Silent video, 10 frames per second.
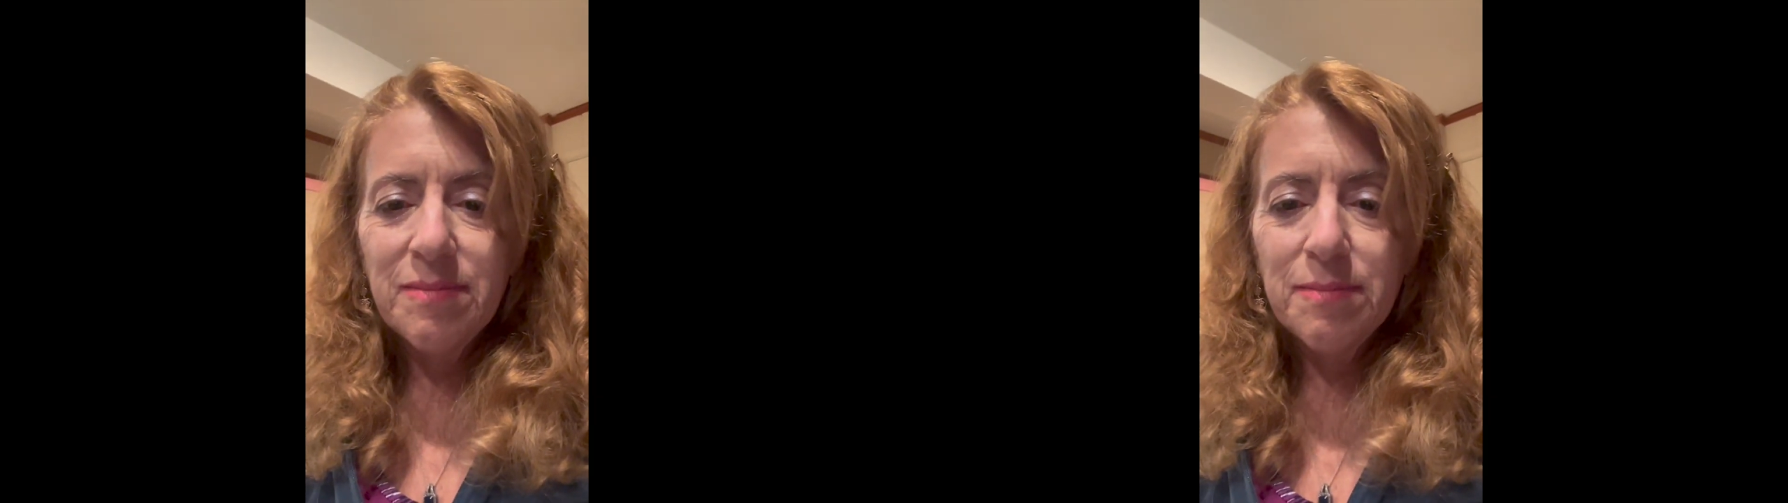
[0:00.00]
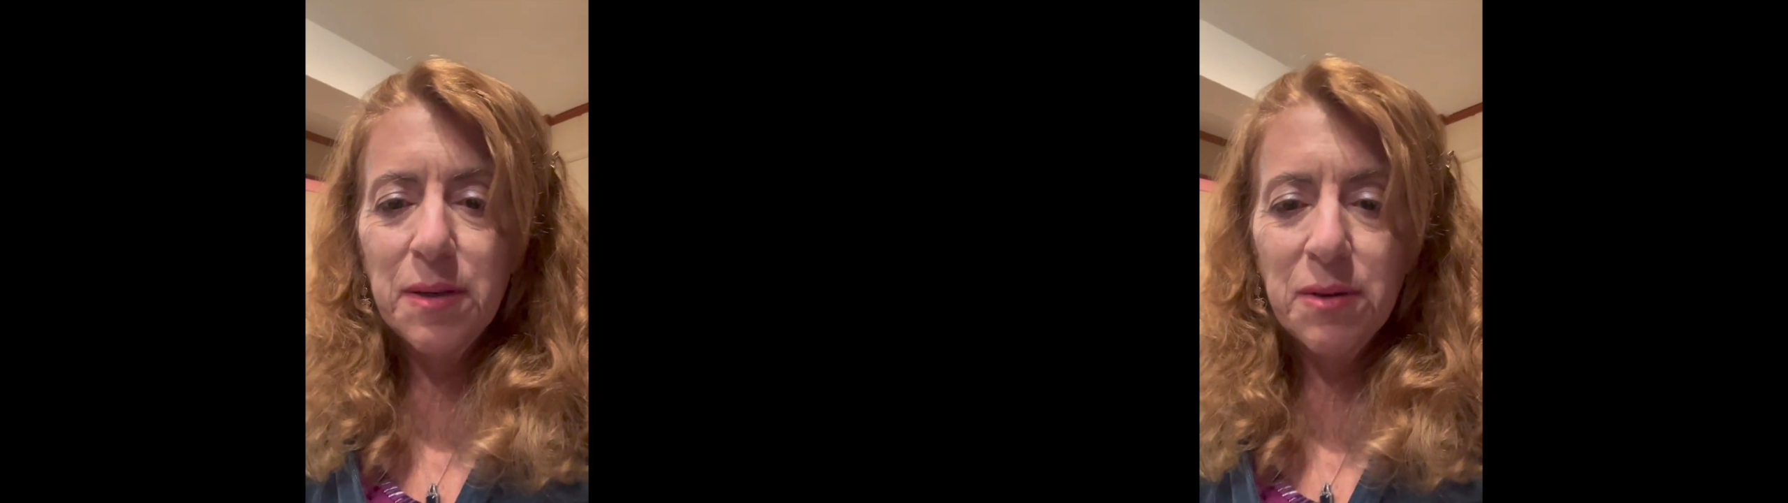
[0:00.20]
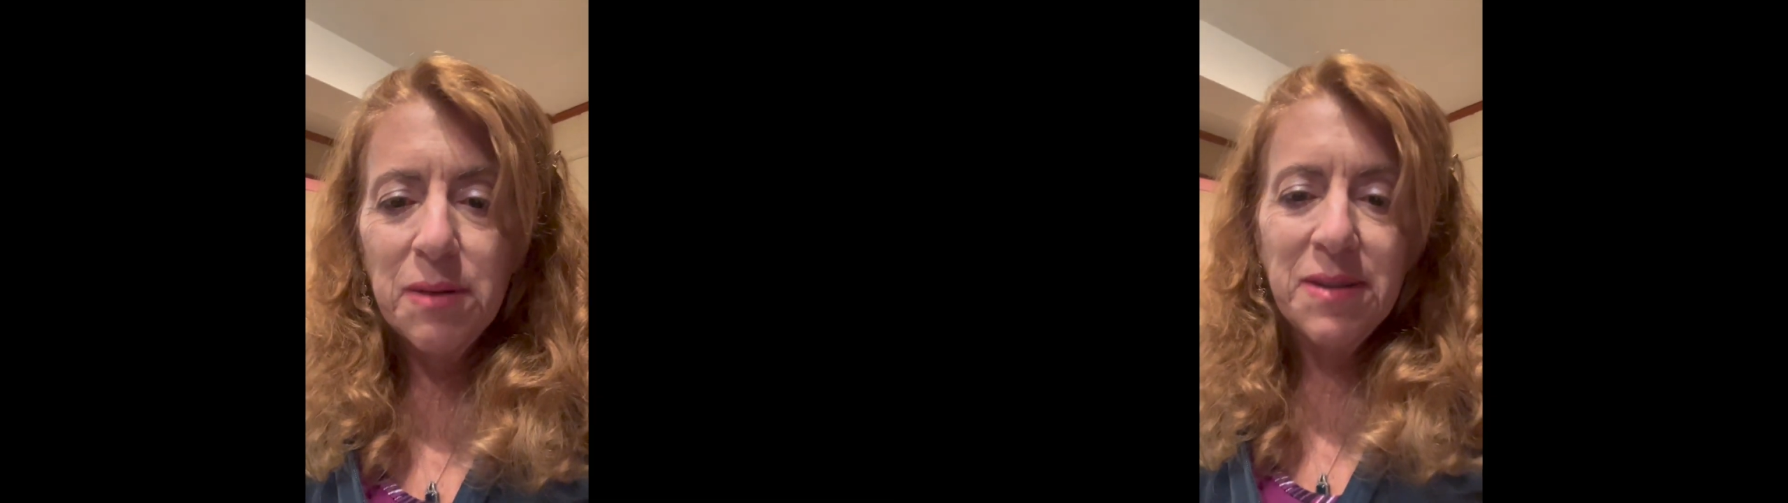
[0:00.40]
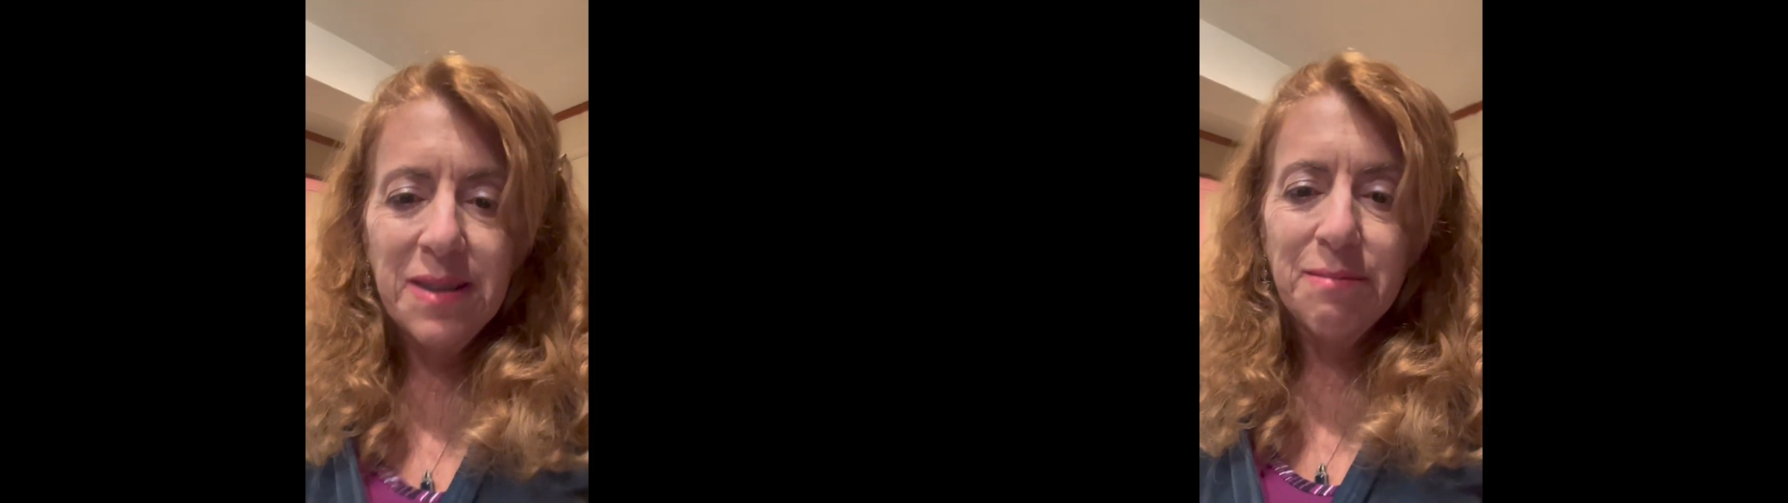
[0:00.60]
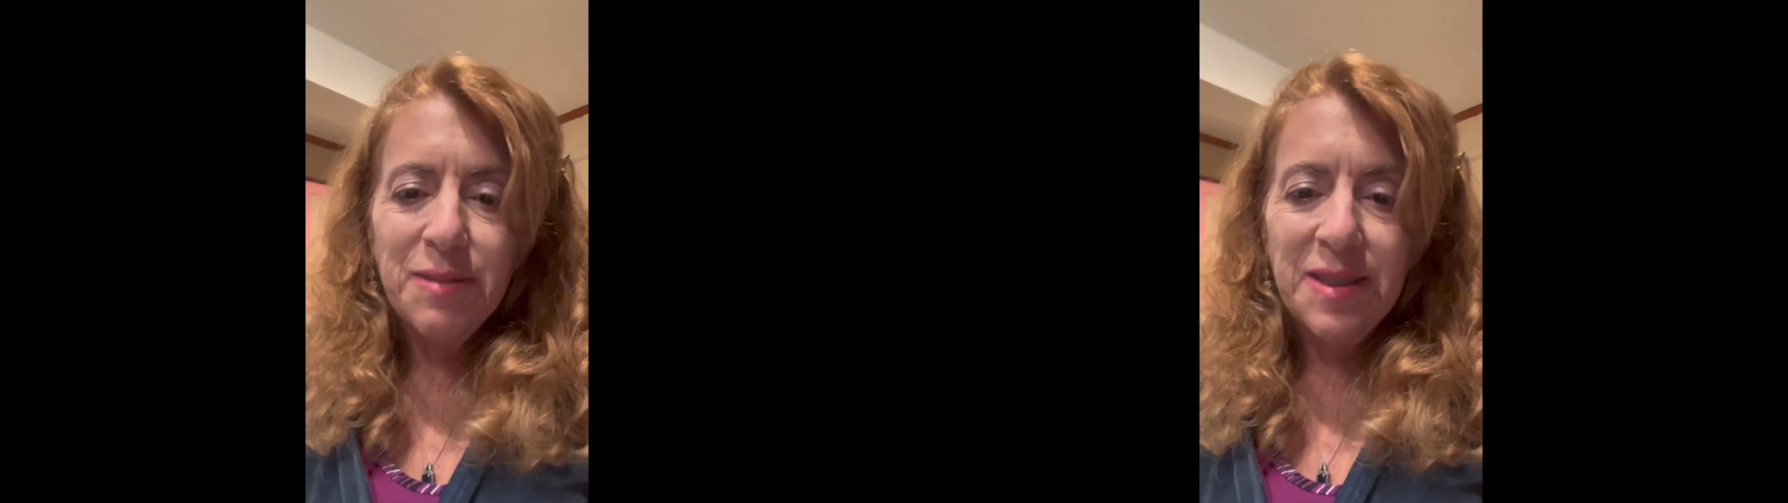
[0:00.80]
May we be
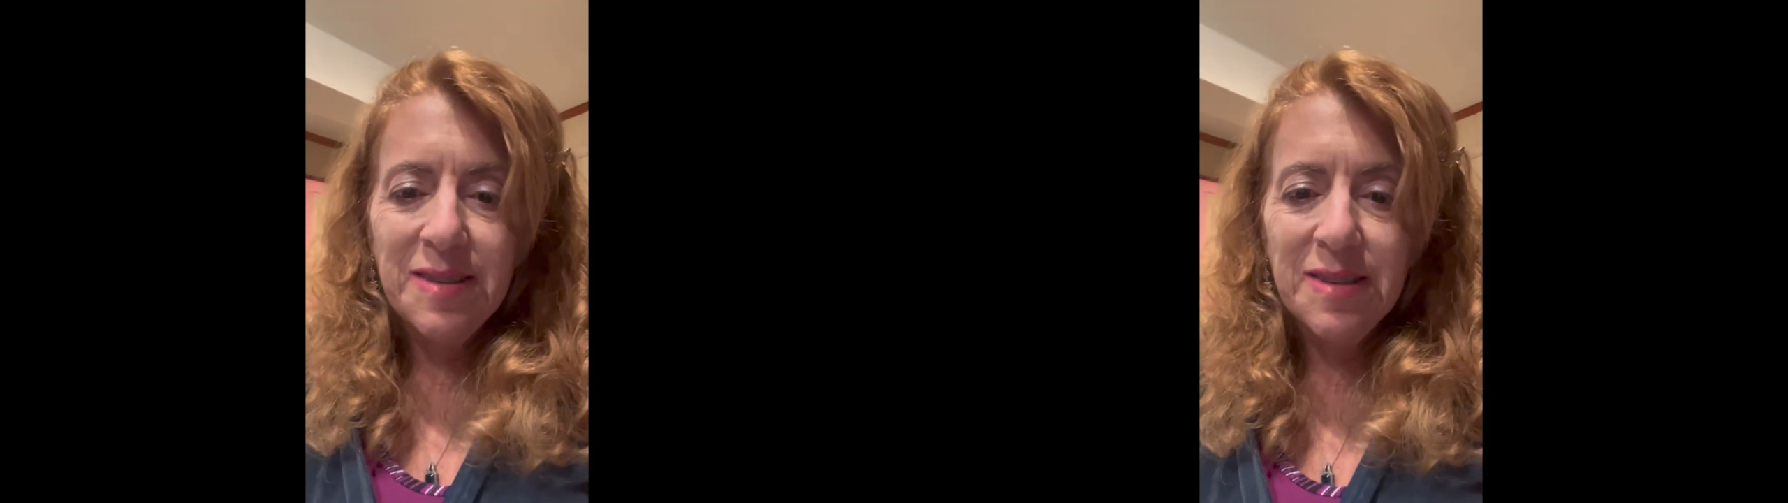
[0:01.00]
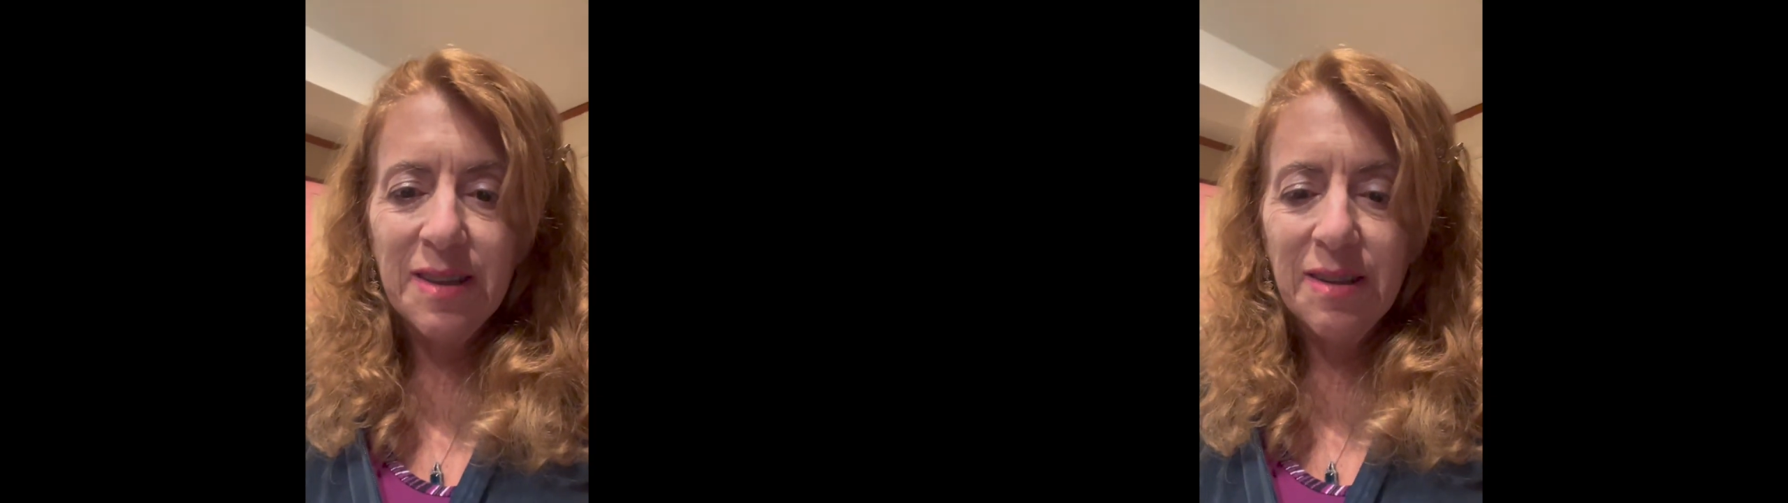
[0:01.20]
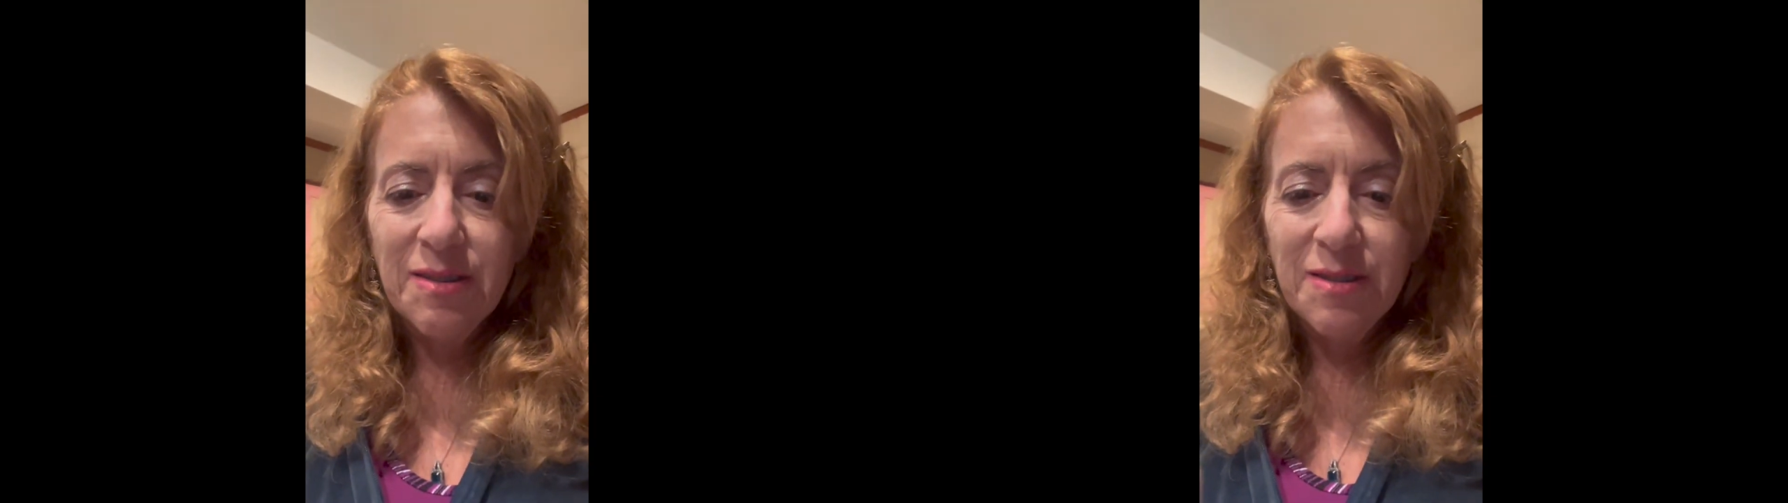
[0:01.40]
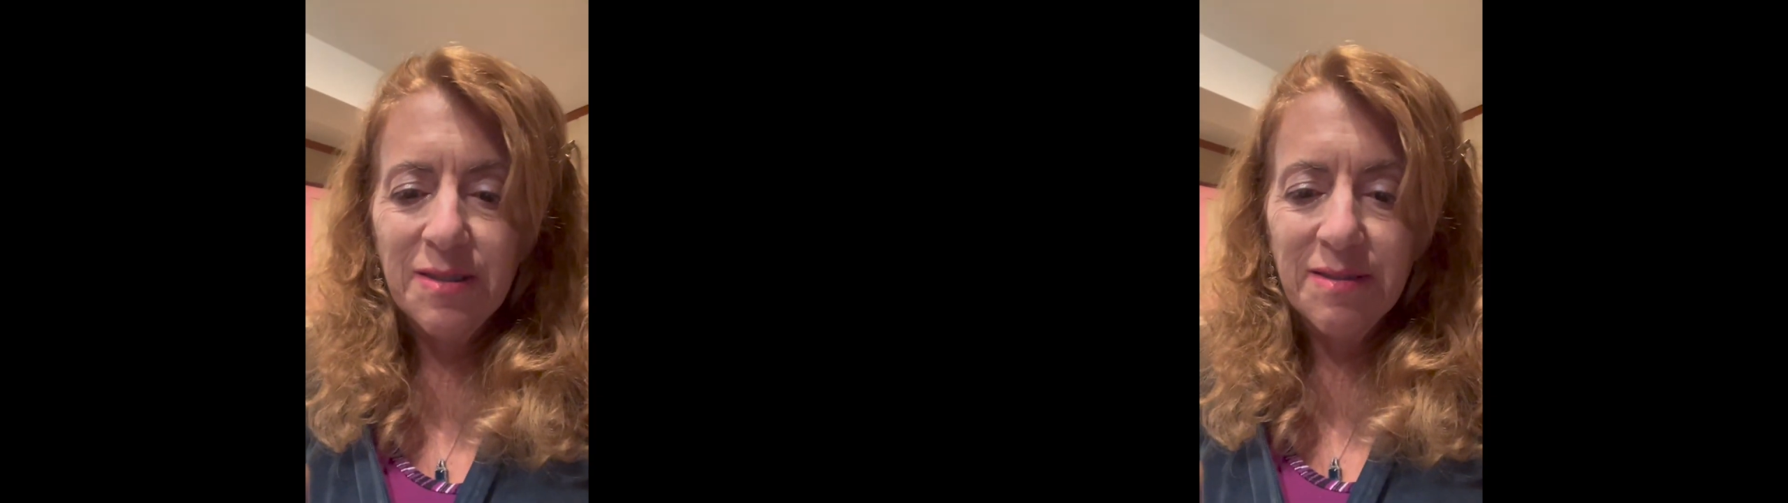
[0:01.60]
in peace together.